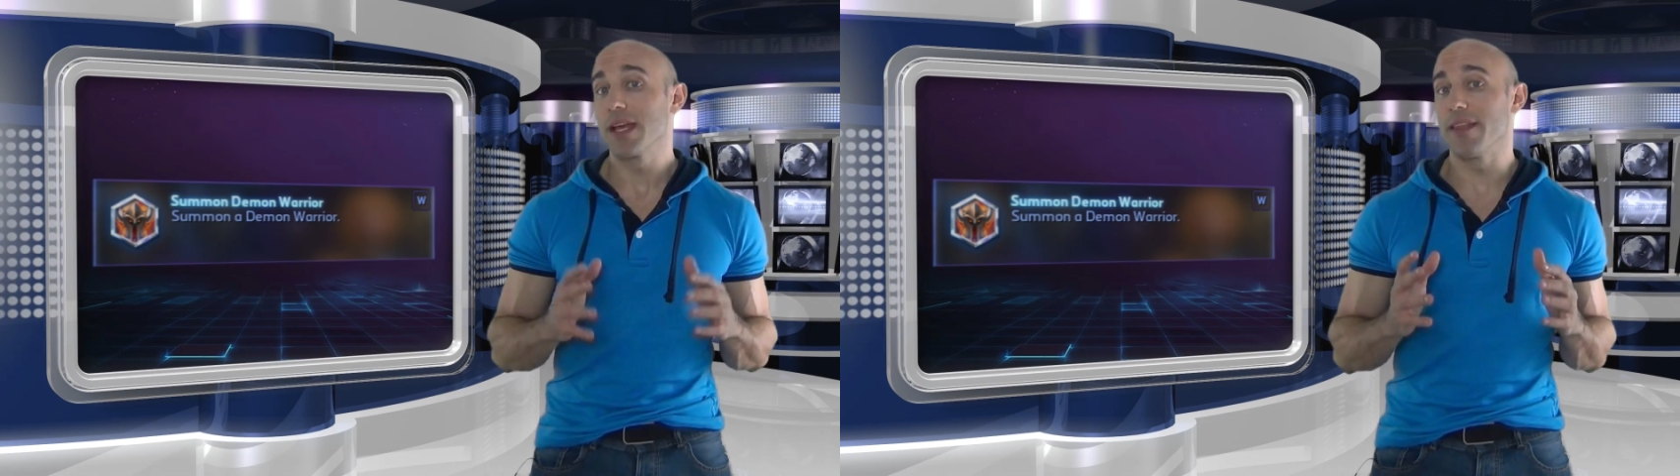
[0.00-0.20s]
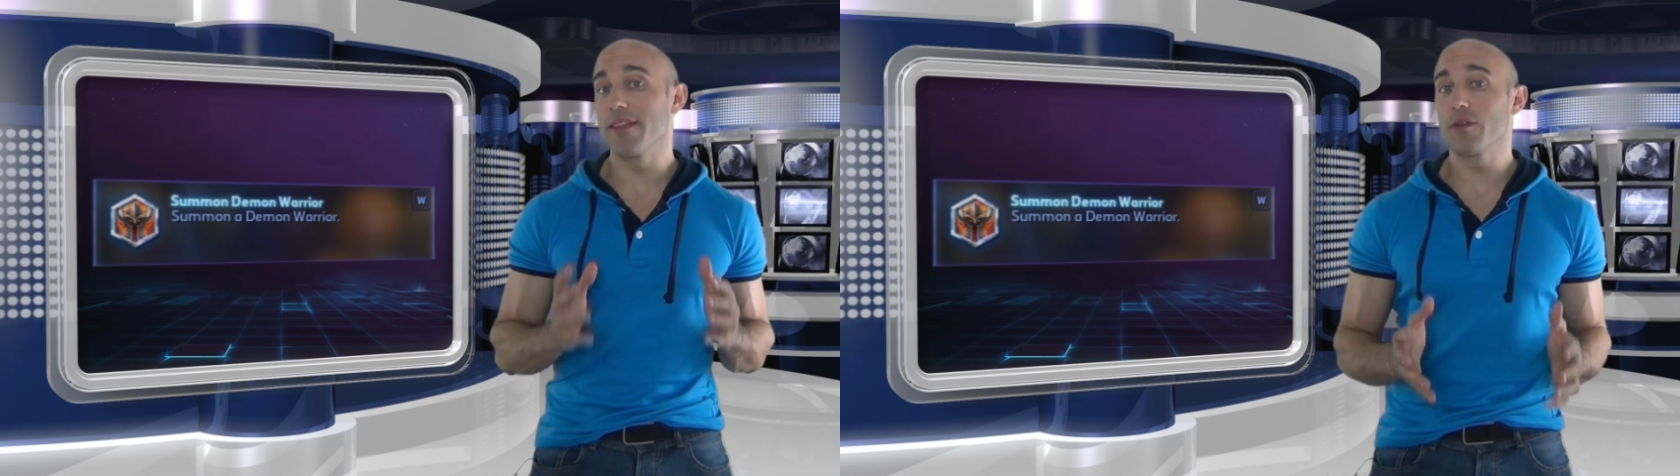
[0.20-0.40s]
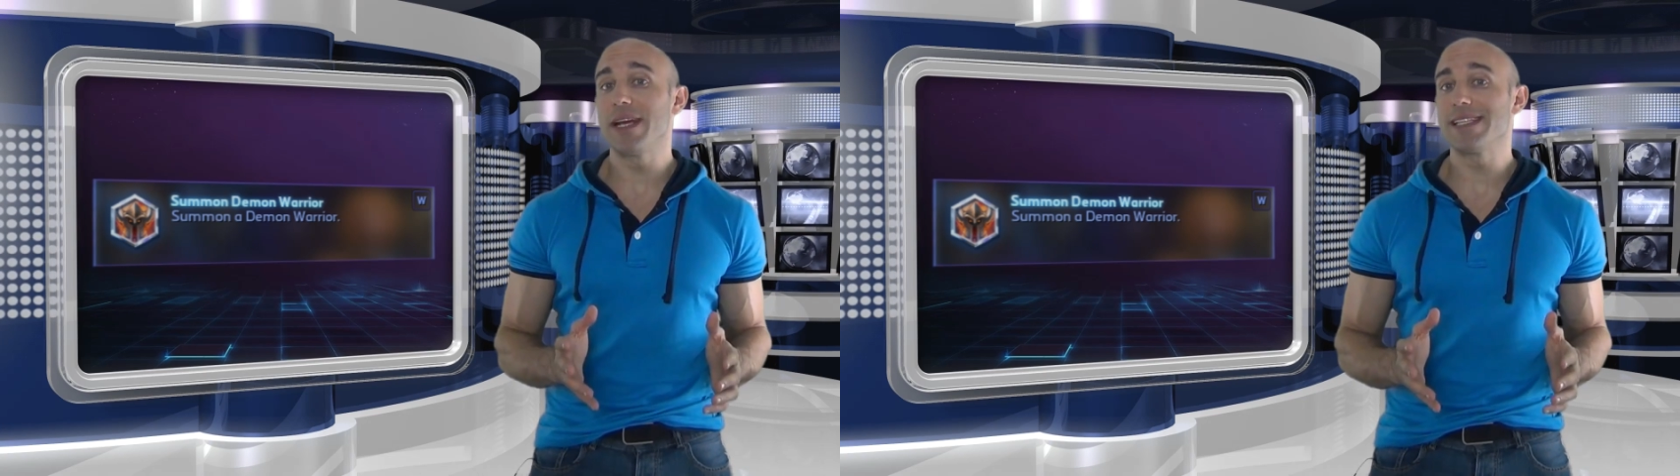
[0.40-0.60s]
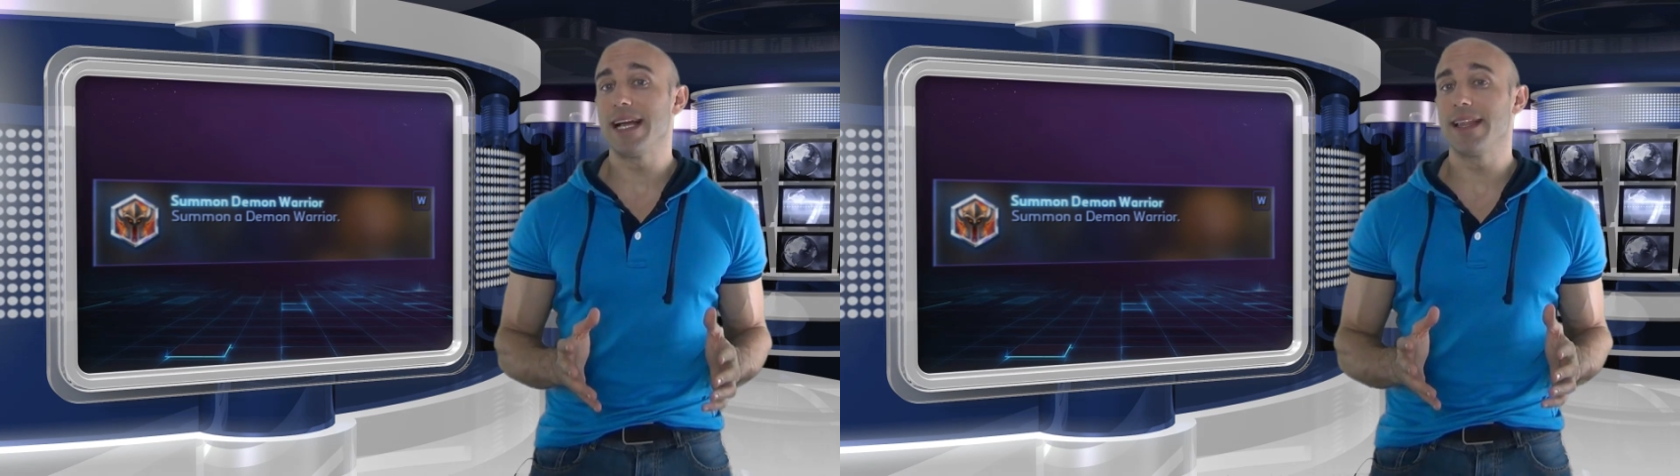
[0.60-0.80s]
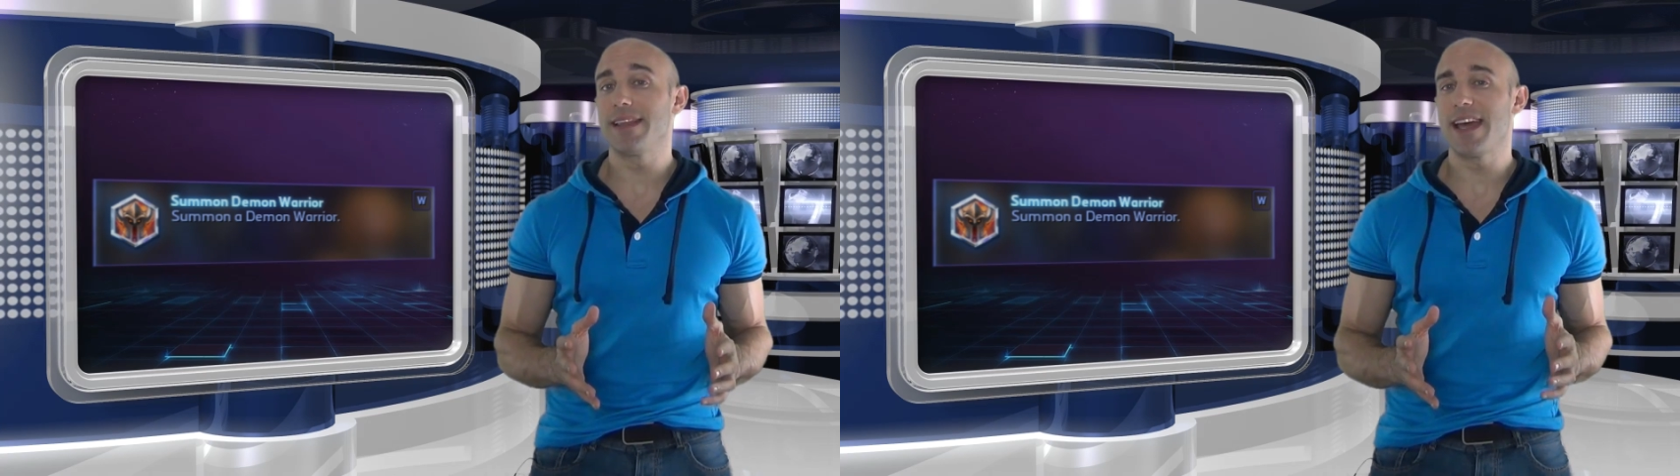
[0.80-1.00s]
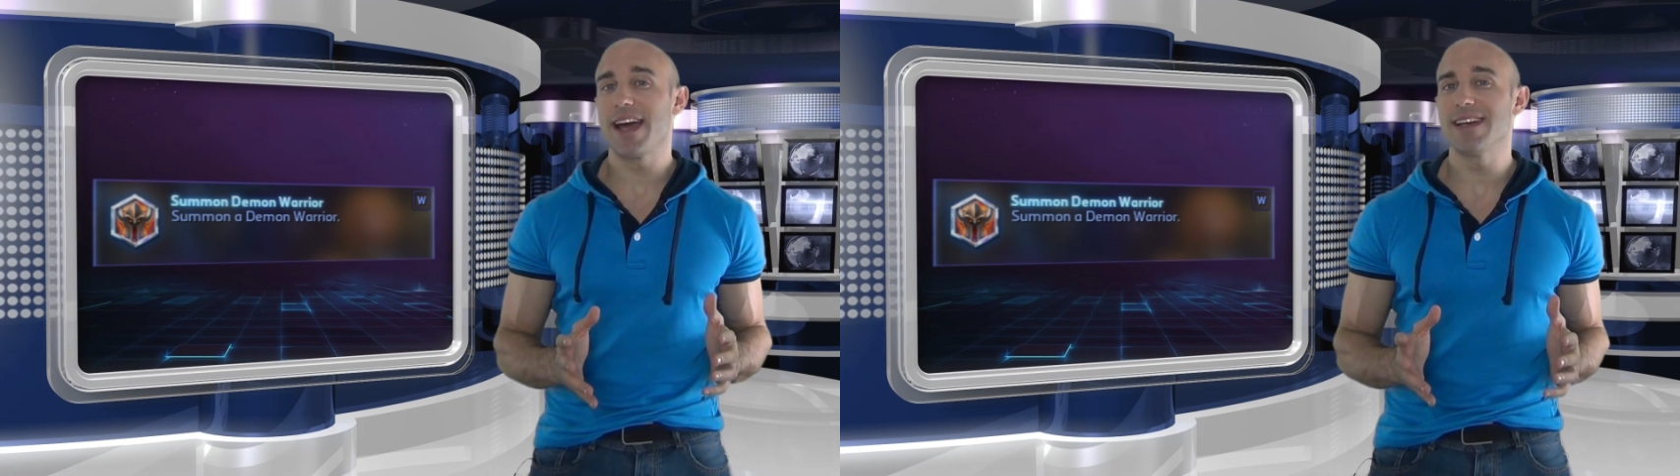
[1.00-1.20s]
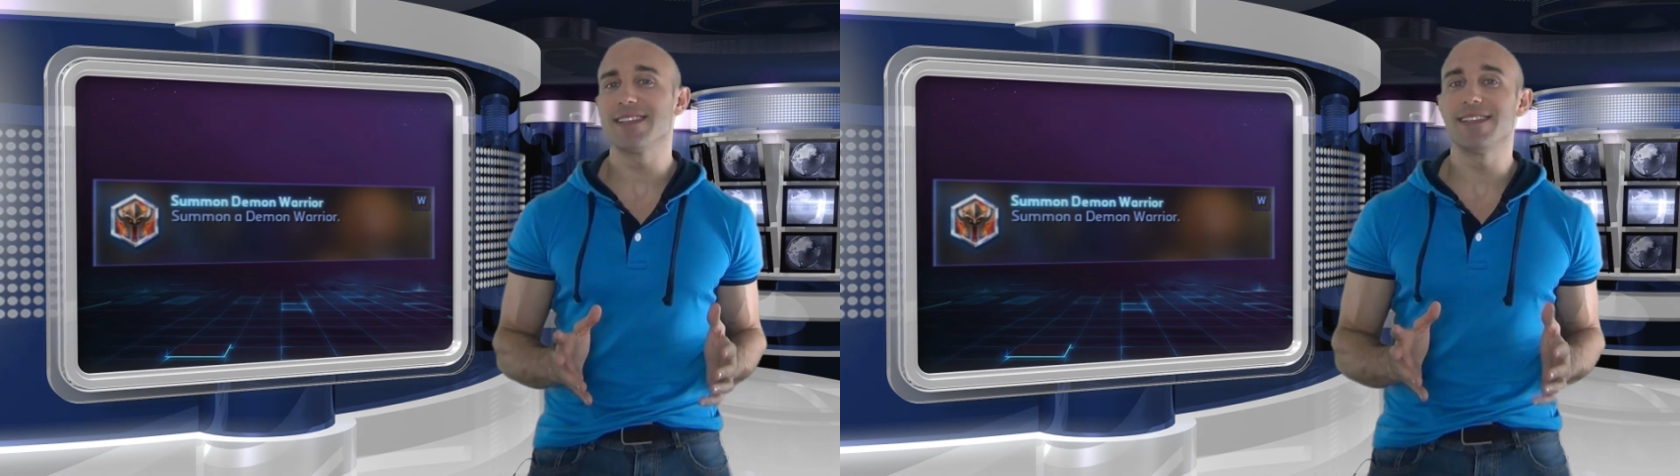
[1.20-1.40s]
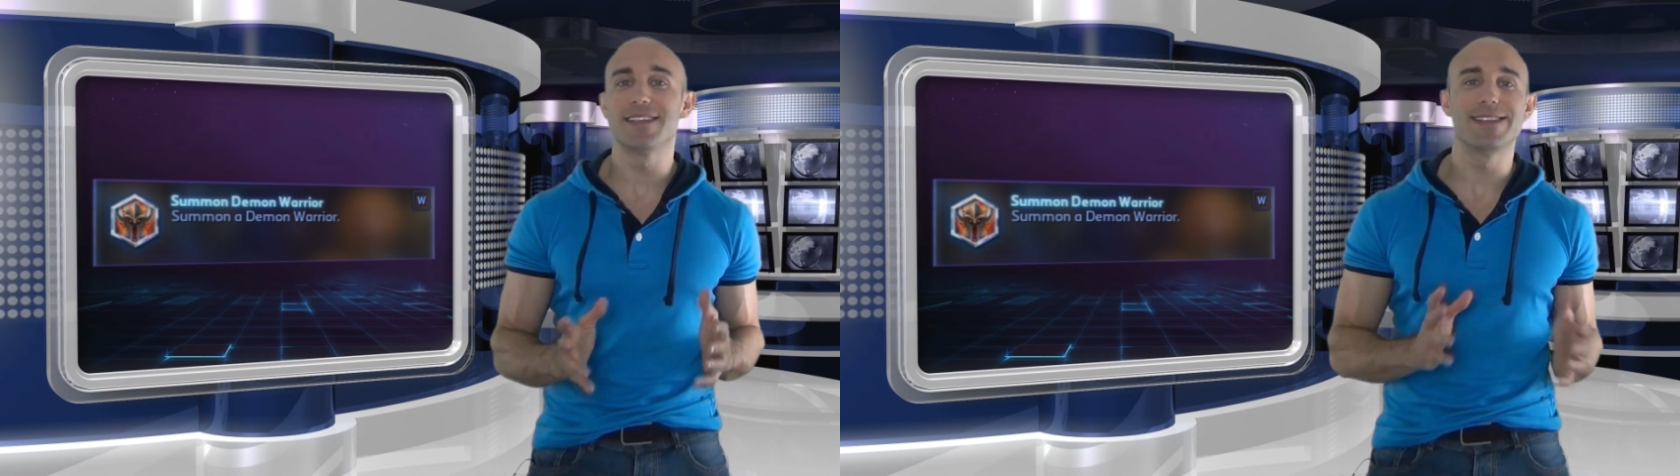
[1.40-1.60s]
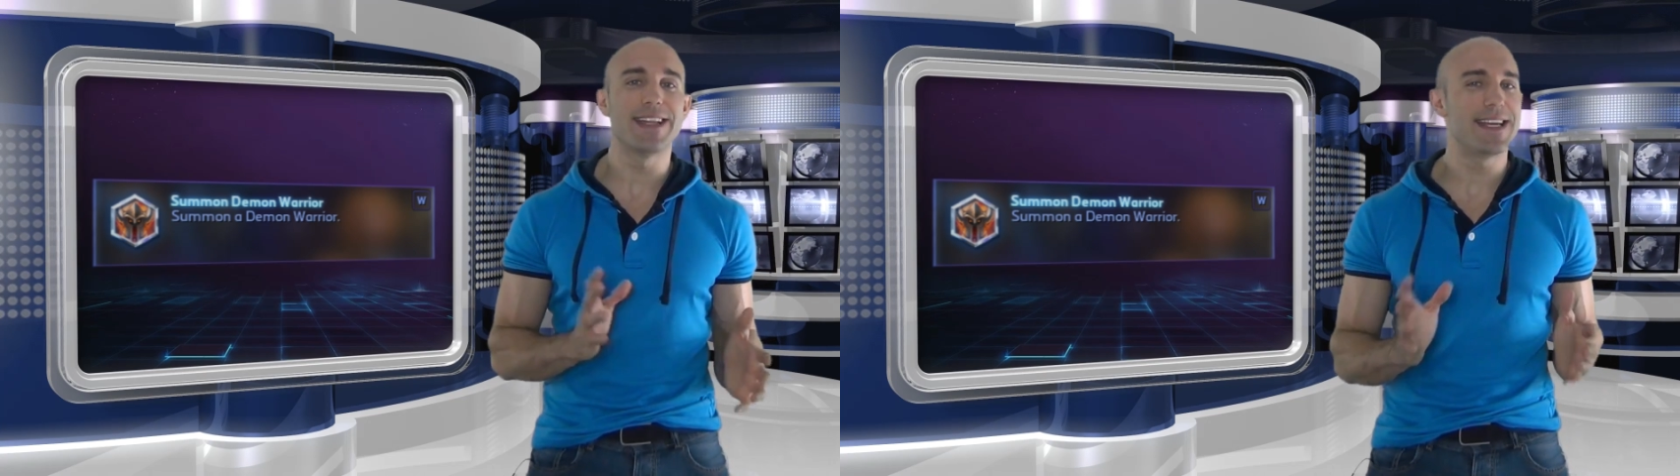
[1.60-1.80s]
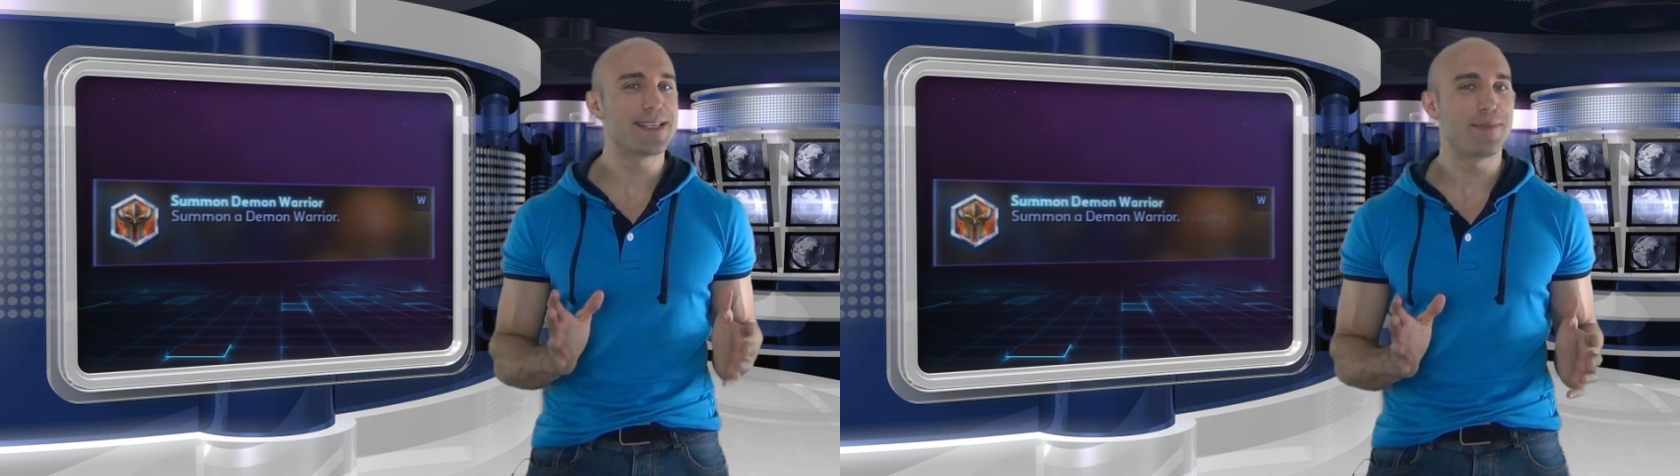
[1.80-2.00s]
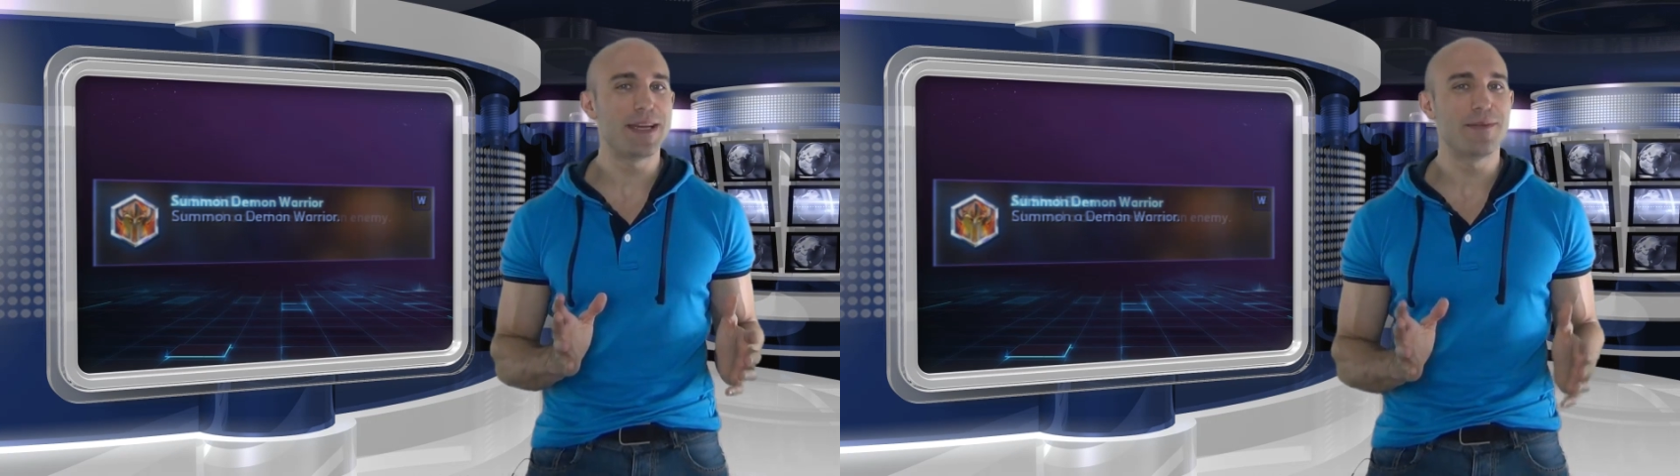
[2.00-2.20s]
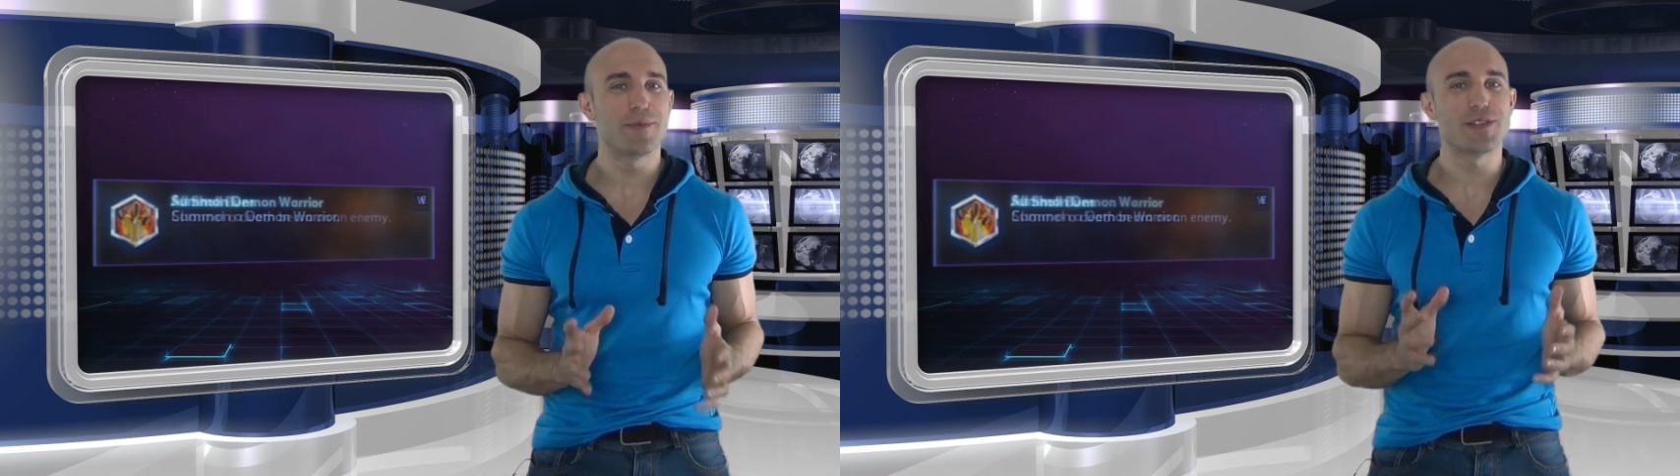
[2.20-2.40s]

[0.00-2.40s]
Another great talent that he has is his laser beam,